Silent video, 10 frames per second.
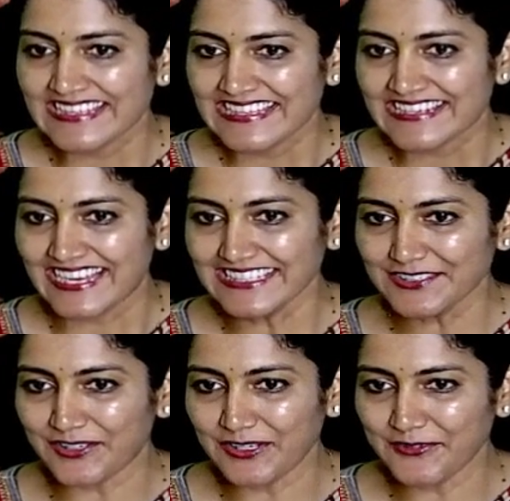Right,
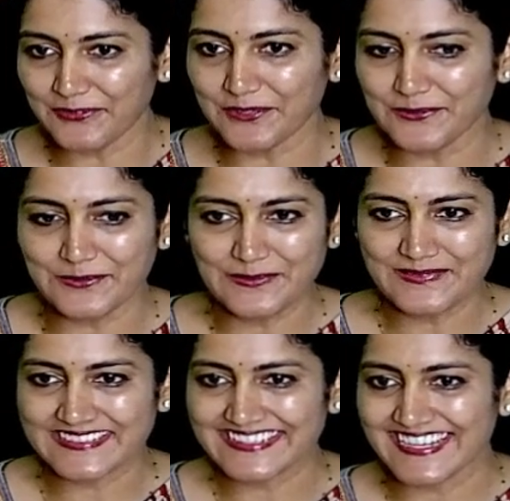all of you,
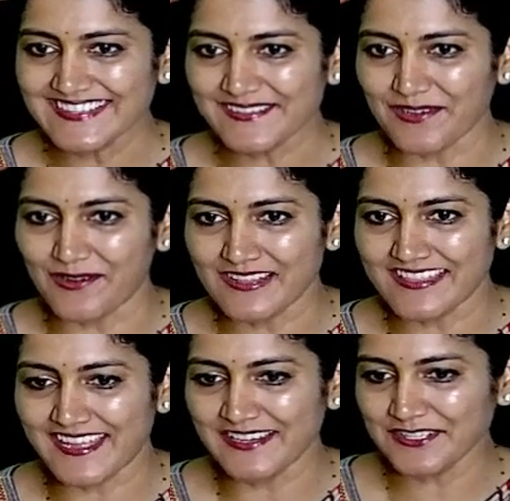yes, all
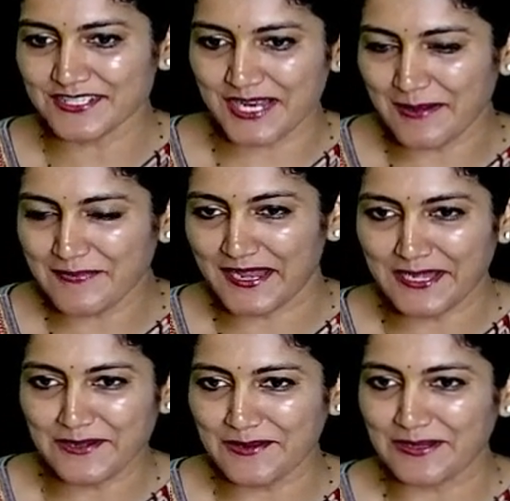there, sharp 9
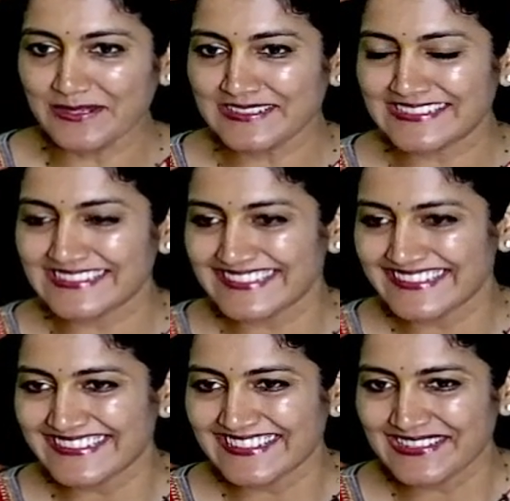o'clock.
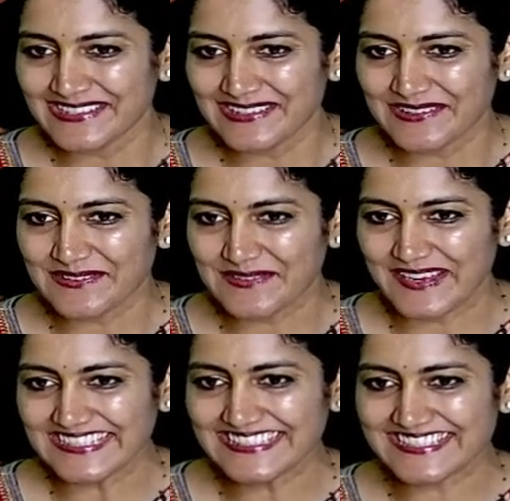
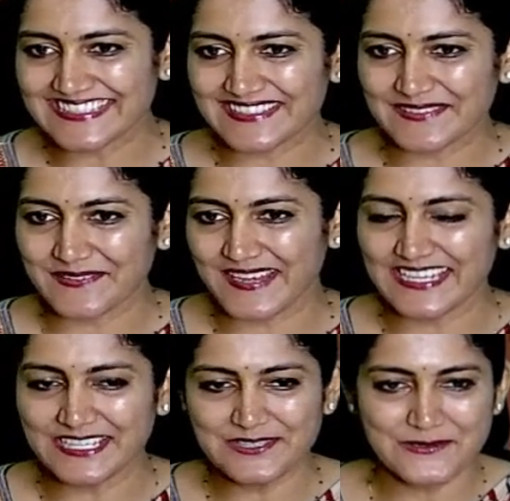Right, ready
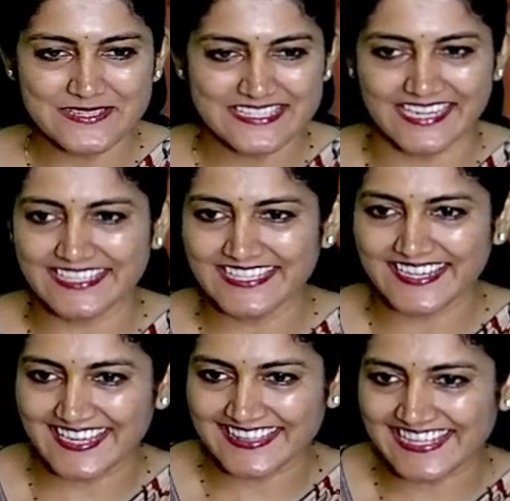to study
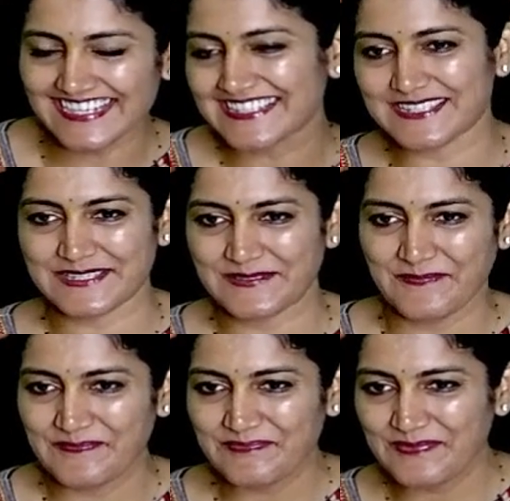ethics.
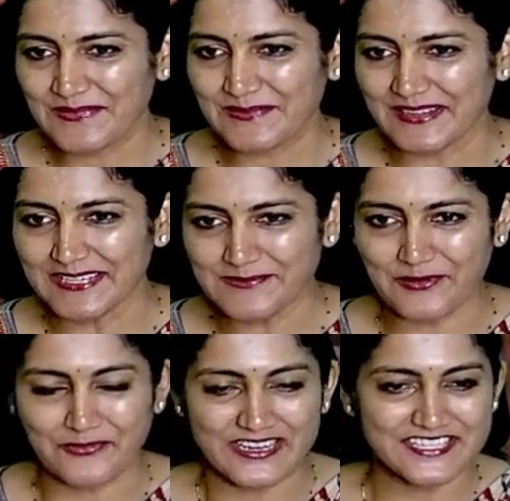Right,
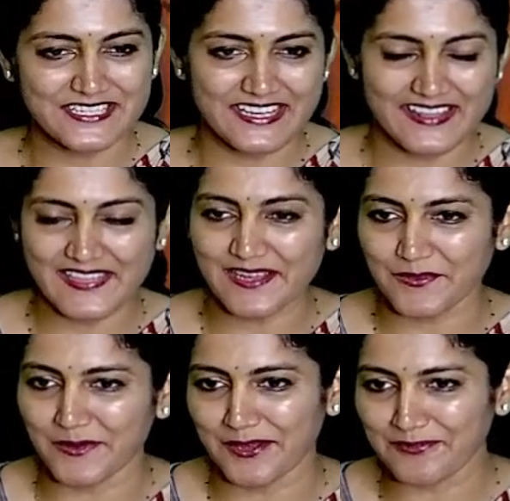professional ethics, one
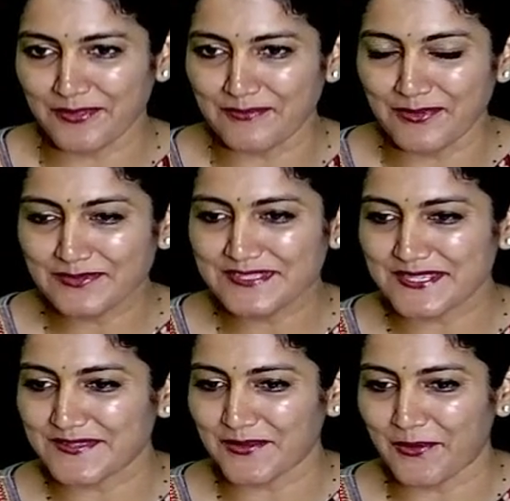of the most
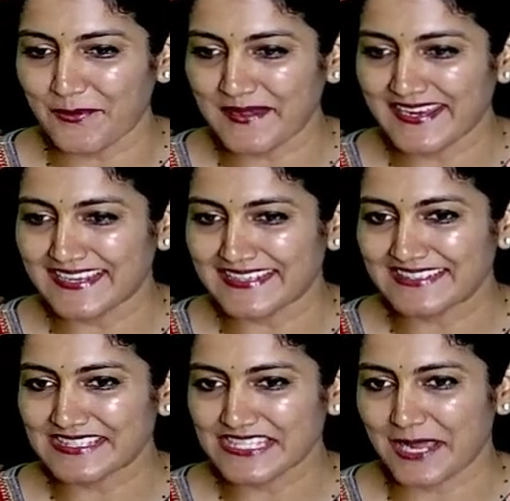scoring
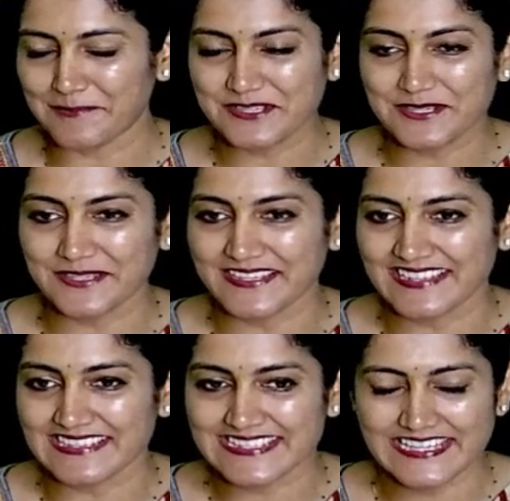chapter in the
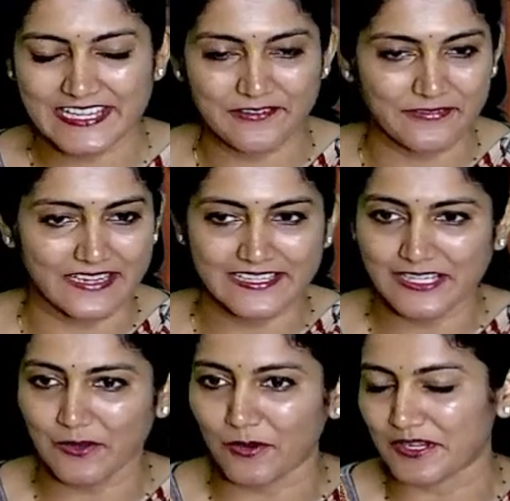CA final
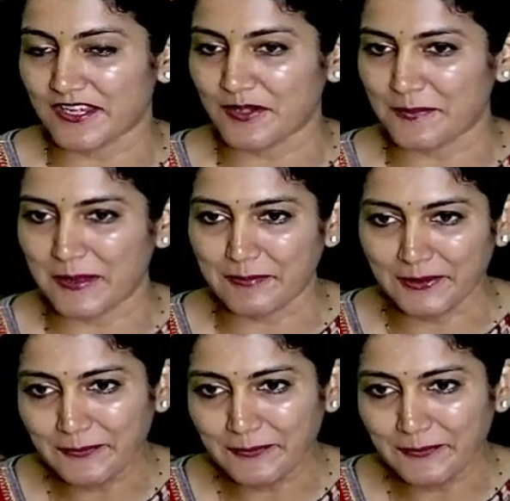audit paper.